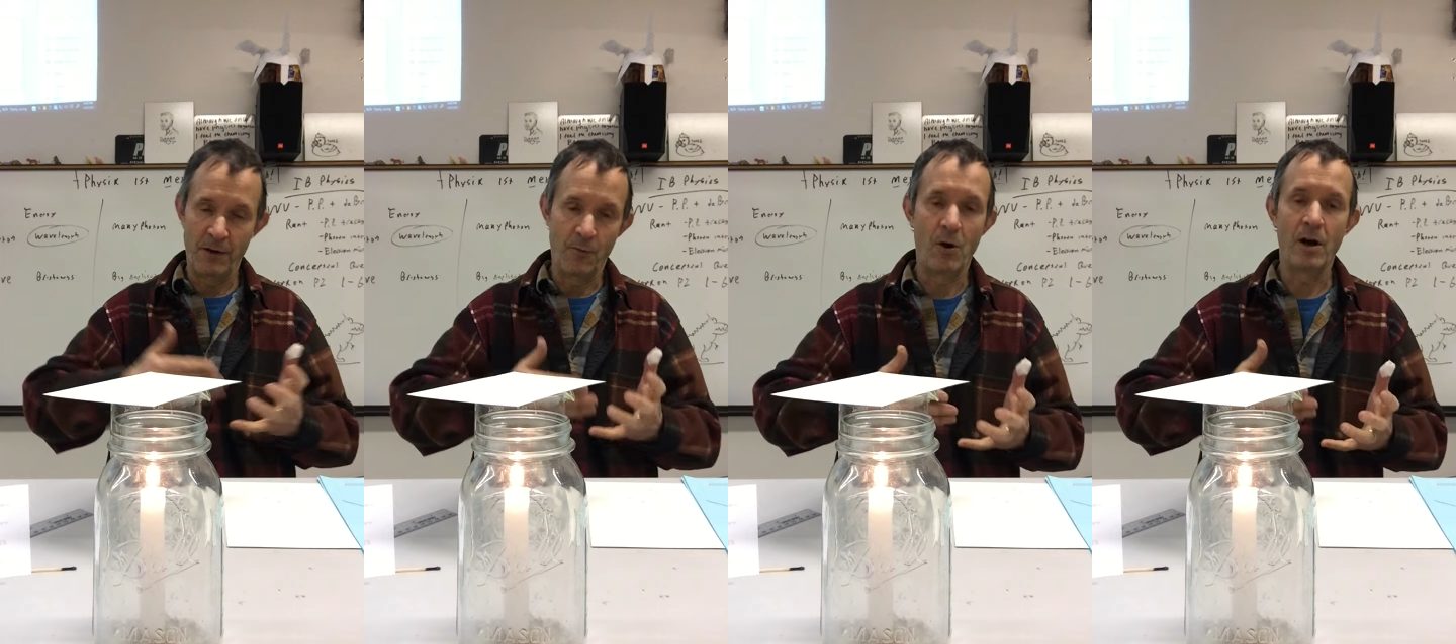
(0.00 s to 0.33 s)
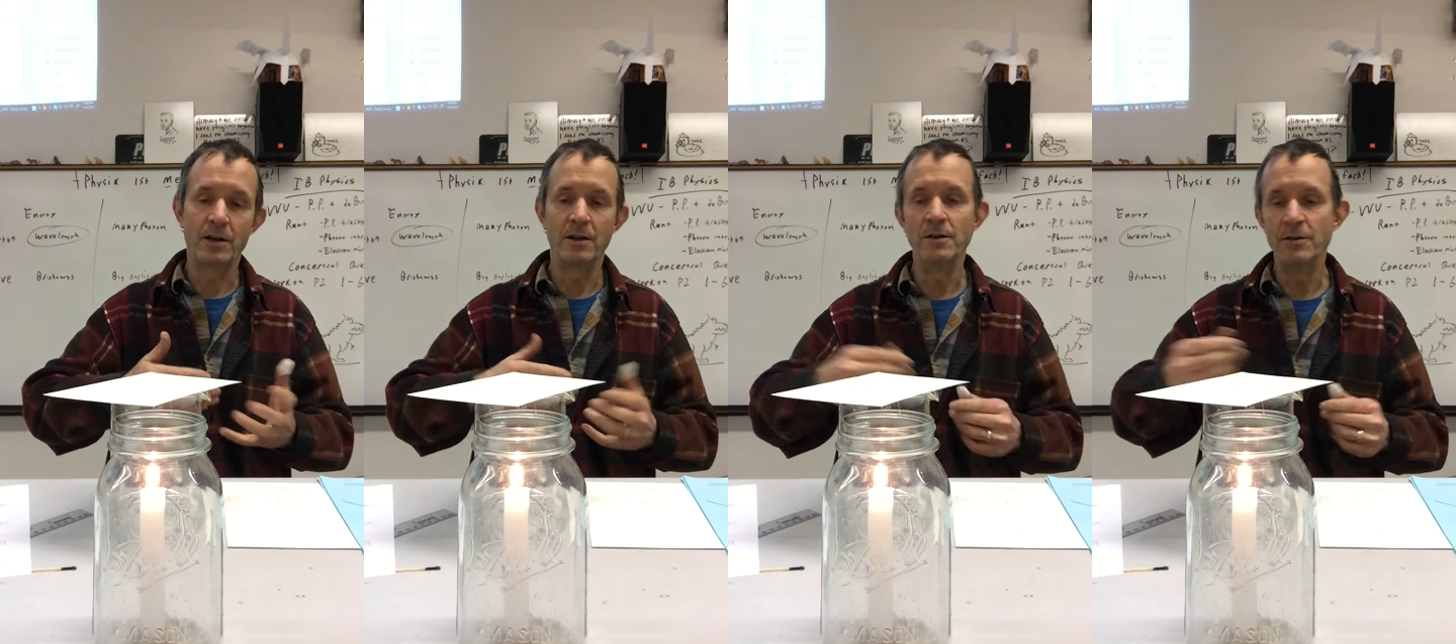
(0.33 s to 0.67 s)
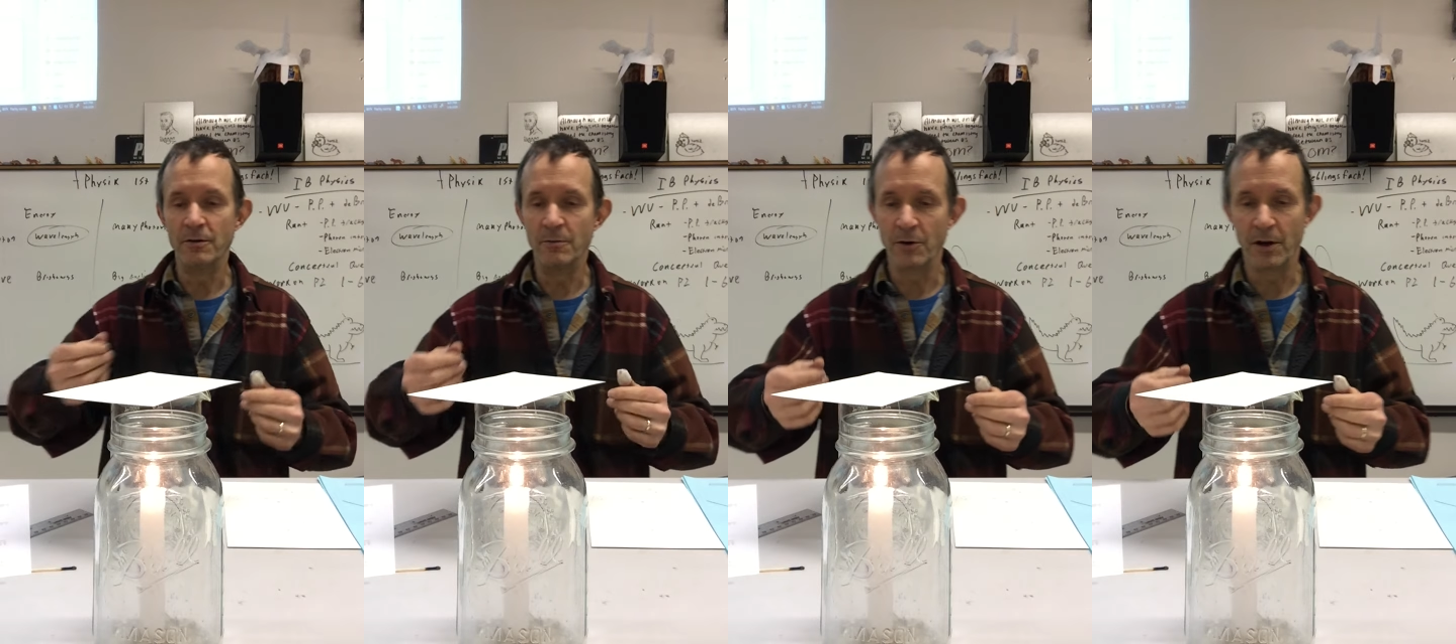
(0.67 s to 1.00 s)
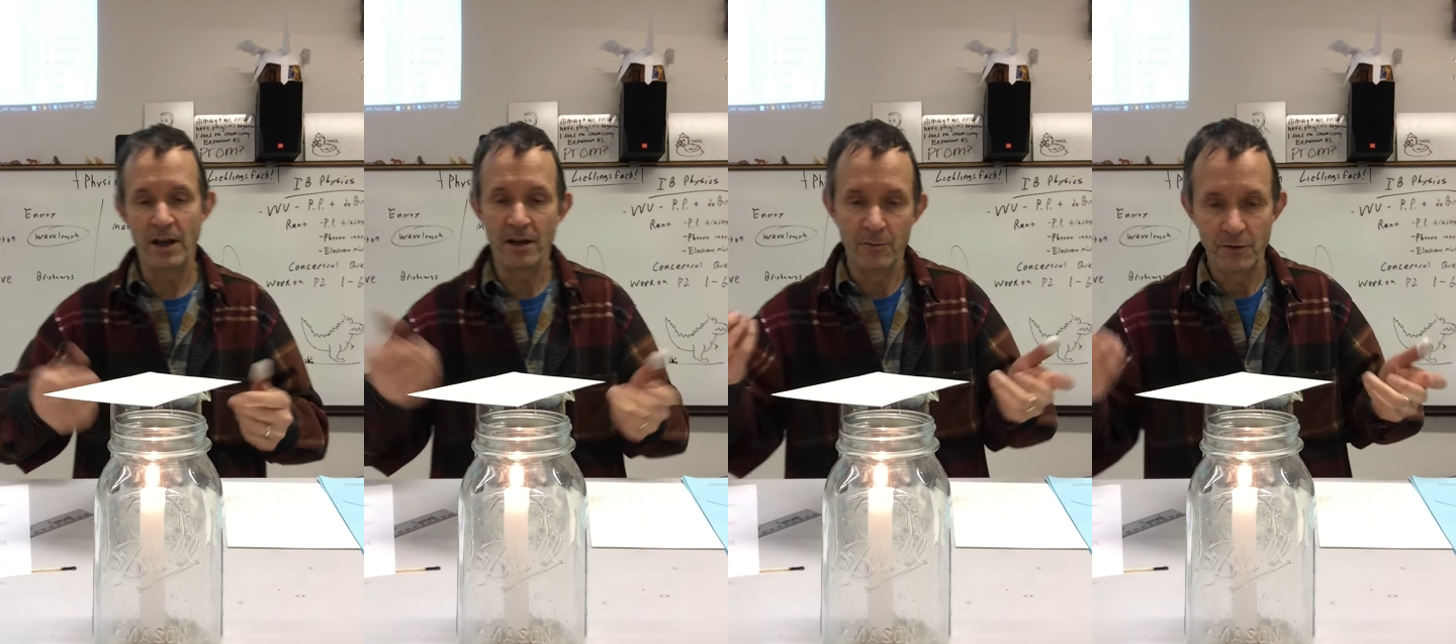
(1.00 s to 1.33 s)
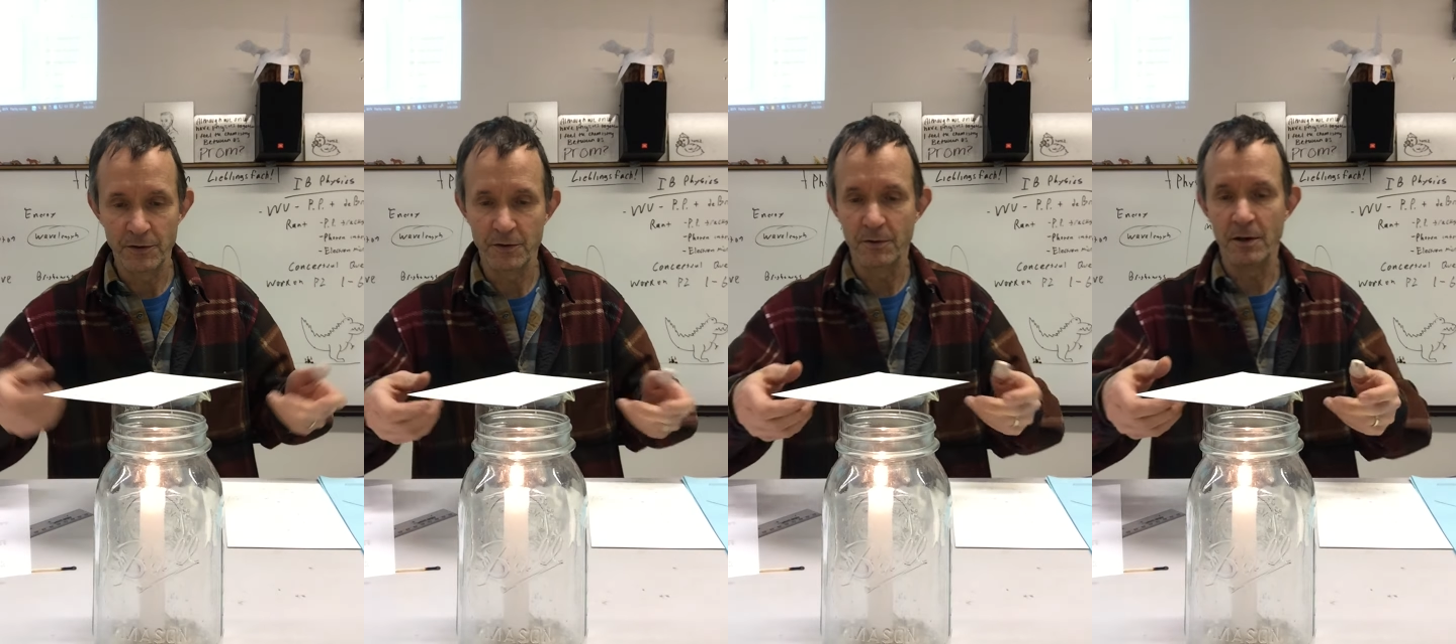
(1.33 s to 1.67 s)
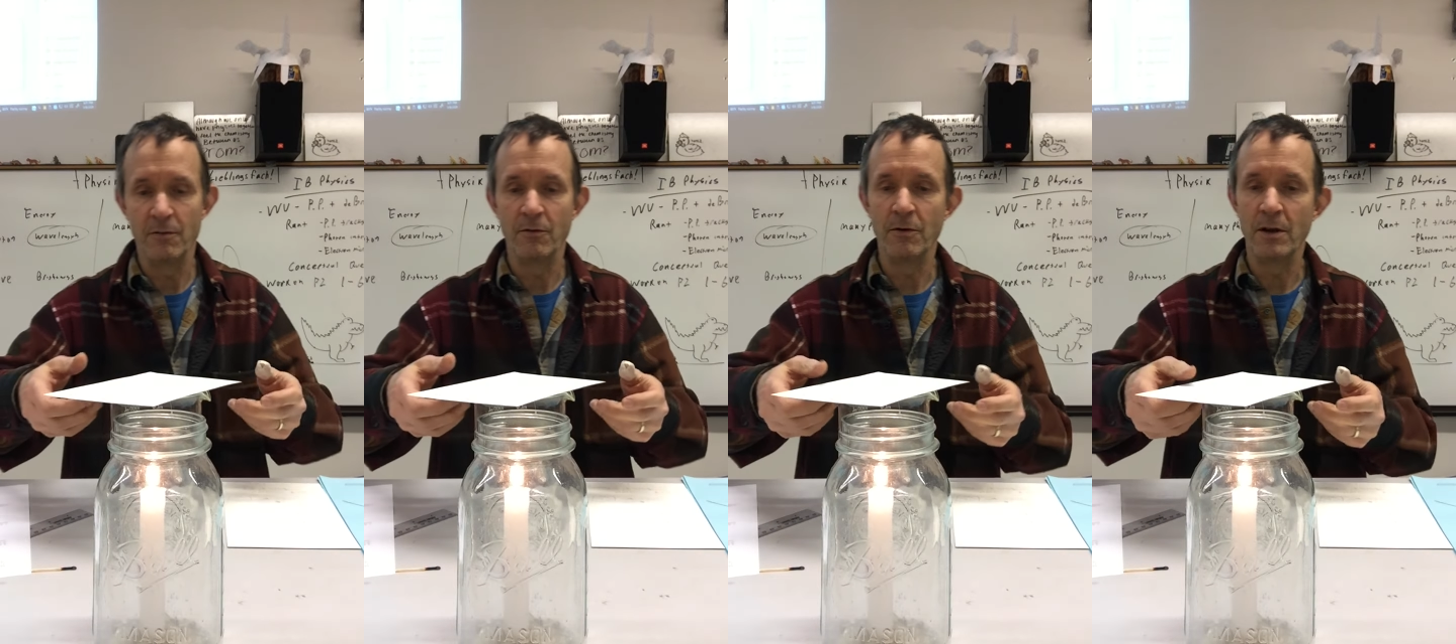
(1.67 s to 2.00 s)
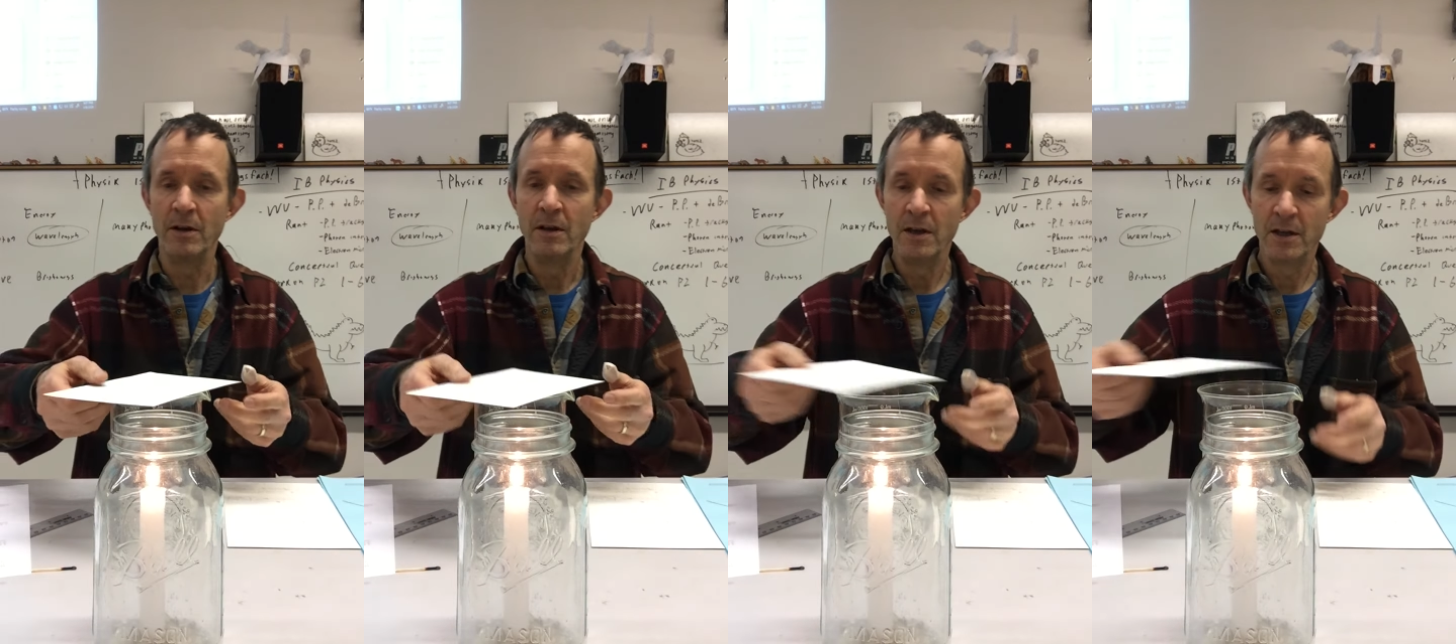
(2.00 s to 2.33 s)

if they walk into them, or animals or whatever, right?